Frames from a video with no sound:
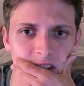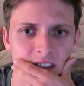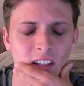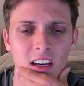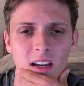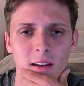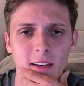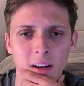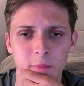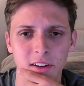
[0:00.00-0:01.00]
I
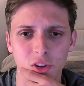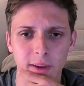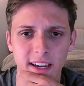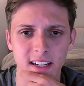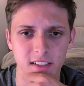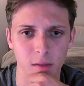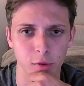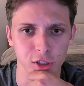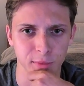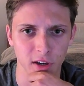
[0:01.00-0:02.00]
get a bit too antsy to
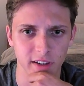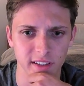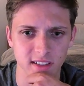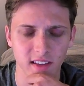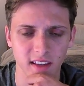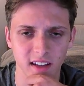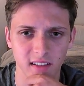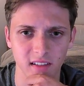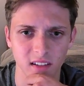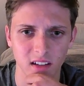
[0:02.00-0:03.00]
push pawns, and then
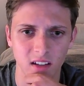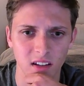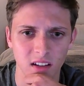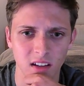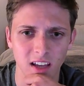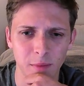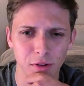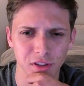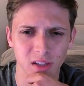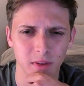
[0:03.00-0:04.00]
I
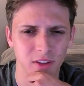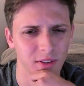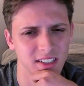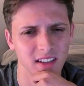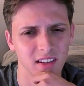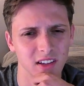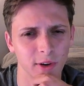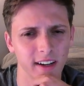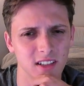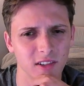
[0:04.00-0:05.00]
push them when there isn't the
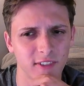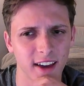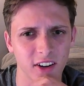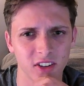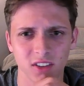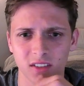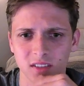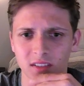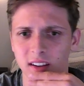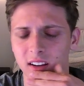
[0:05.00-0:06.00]
greatest effect,
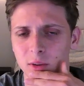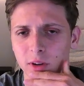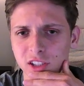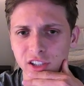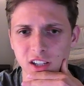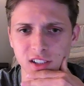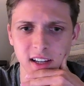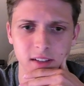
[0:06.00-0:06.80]
and I want to change that.